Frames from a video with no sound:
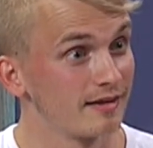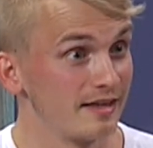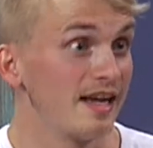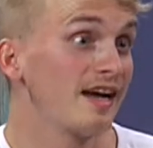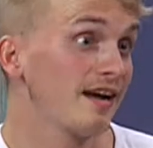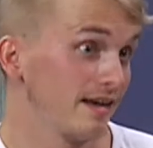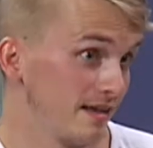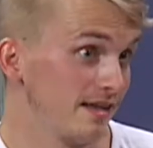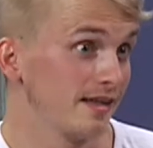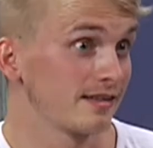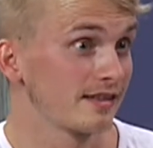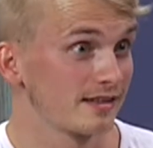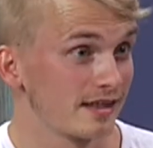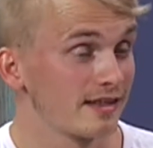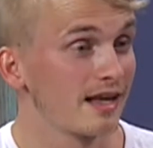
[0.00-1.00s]
Yeah, it is,
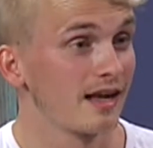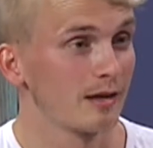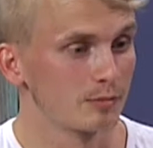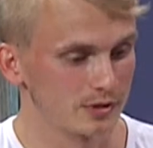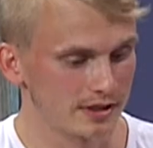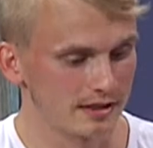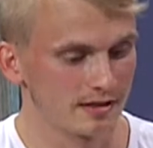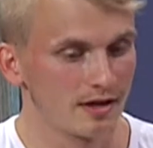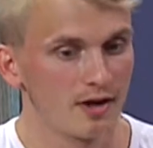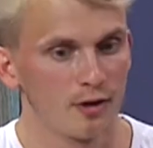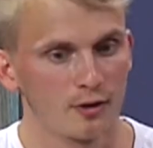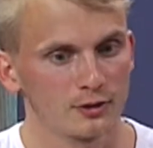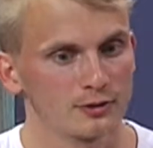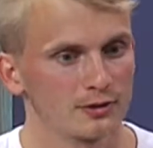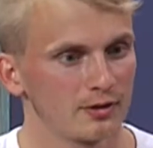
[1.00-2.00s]
it, it helps. And
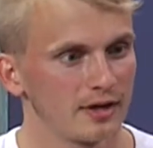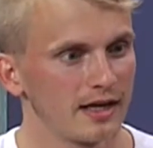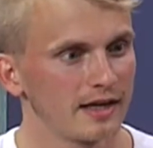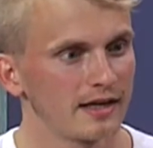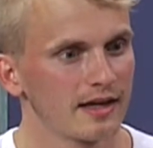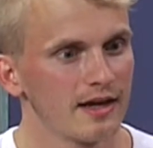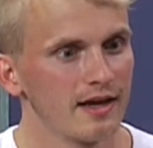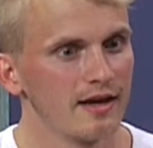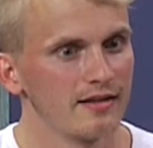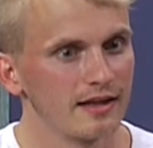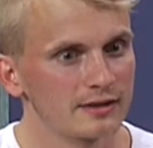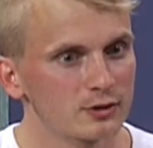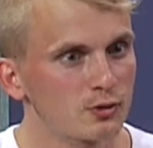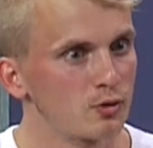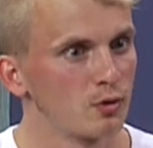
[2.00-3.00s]
also like
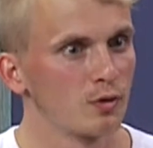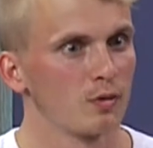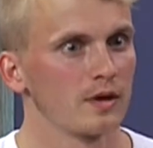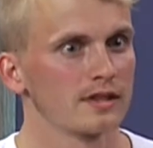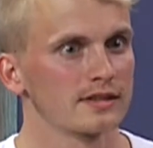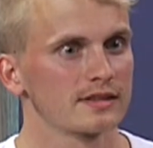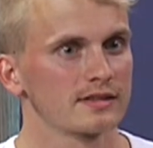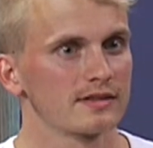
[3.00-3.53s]
that school was,